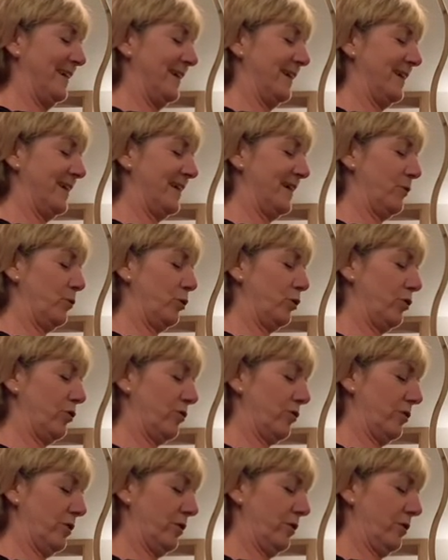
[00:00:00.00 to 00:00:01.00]
And then we're
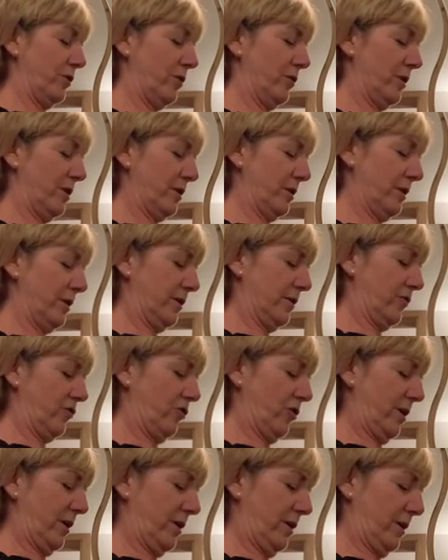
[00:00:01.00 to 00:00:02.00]
just going to tuck our
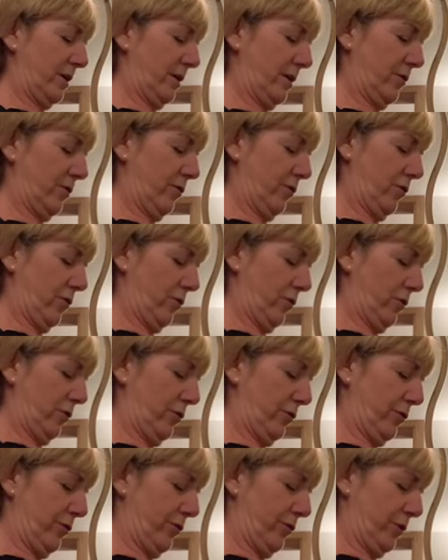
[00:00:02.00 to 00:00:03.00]
chin and
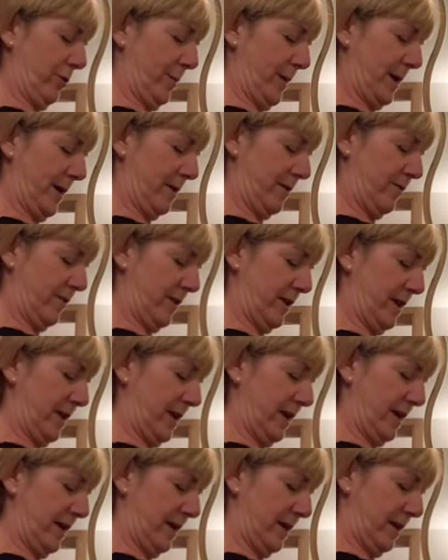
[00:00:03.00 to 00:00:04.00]
roll through the back of the
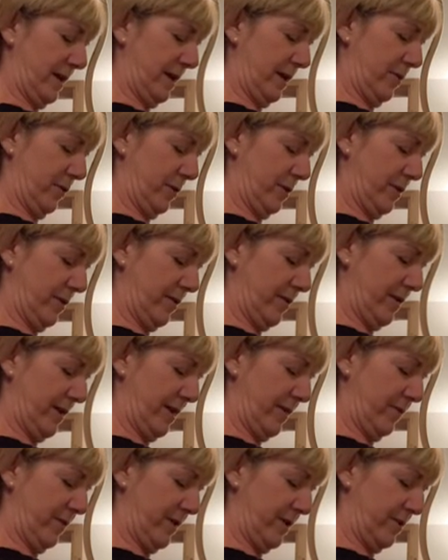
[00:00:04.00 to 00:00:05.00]
neck, allowing the
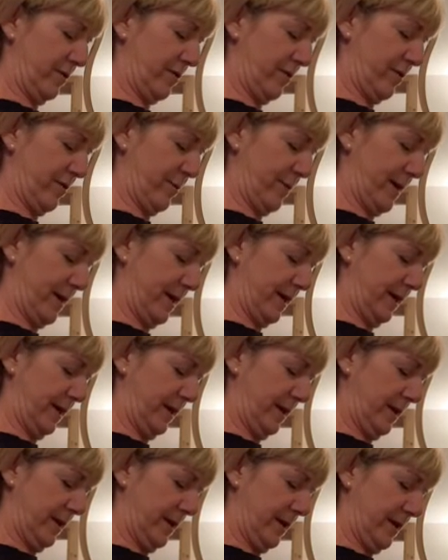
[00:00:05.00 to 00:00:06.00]
cervical
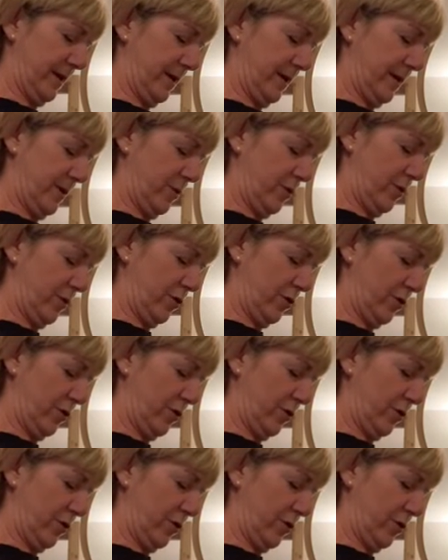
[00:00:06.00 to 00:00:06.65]
spine, which is